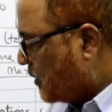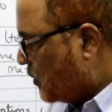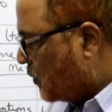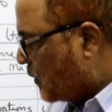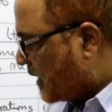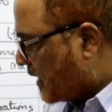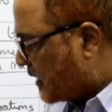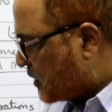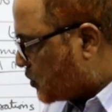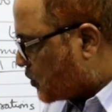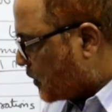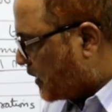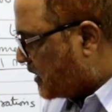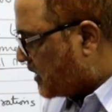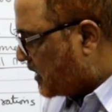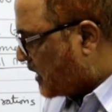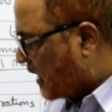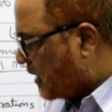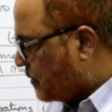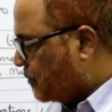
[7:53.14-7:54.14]
you will get
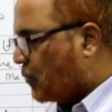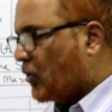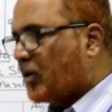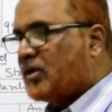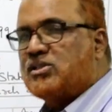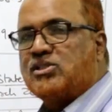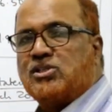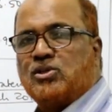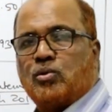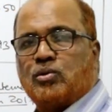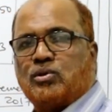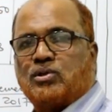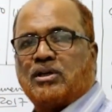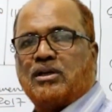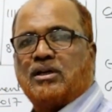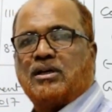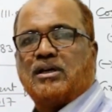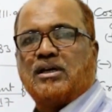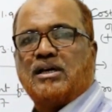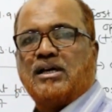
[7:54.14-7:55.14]

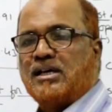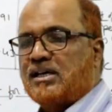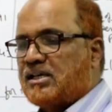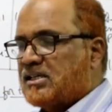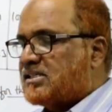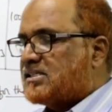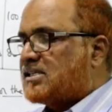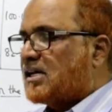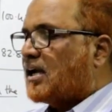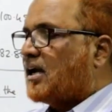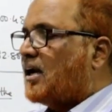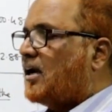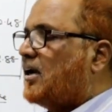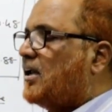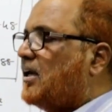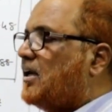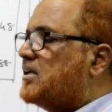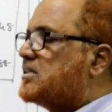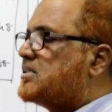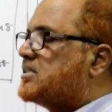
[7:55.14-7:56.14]
29.03
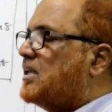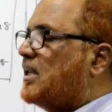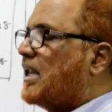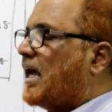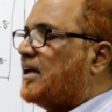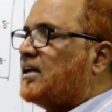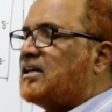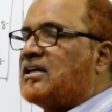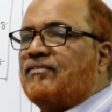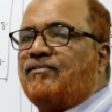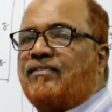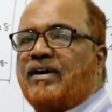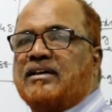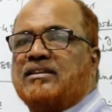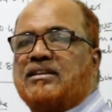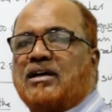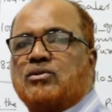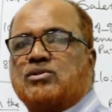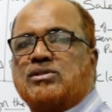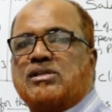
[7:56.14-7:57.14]
second is
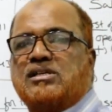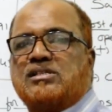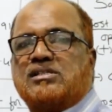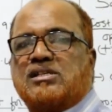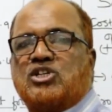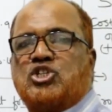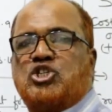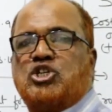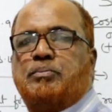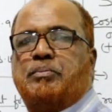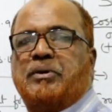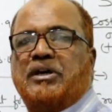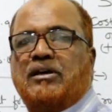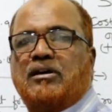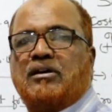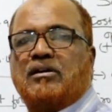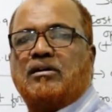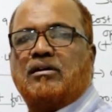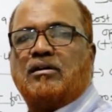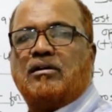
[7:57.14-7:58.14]
95,000 is the GP
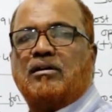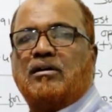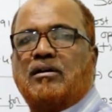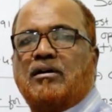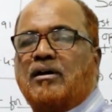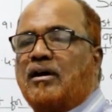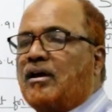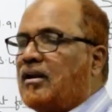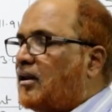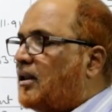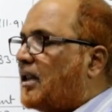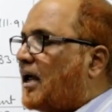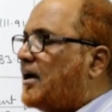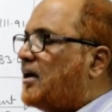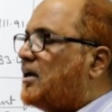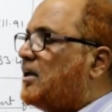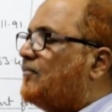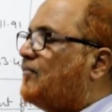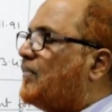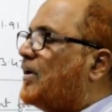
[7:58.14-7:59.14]

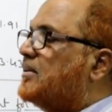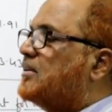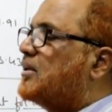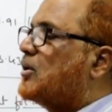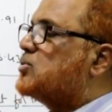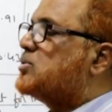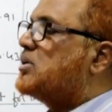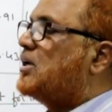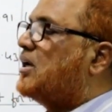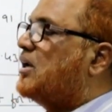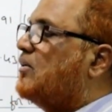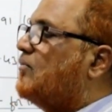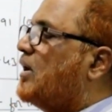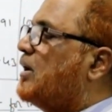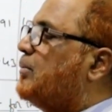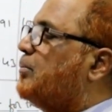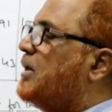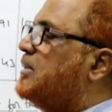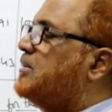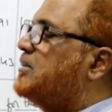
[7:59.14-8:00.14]
95,000
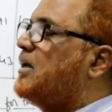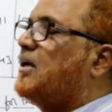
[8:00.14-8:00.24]
divided by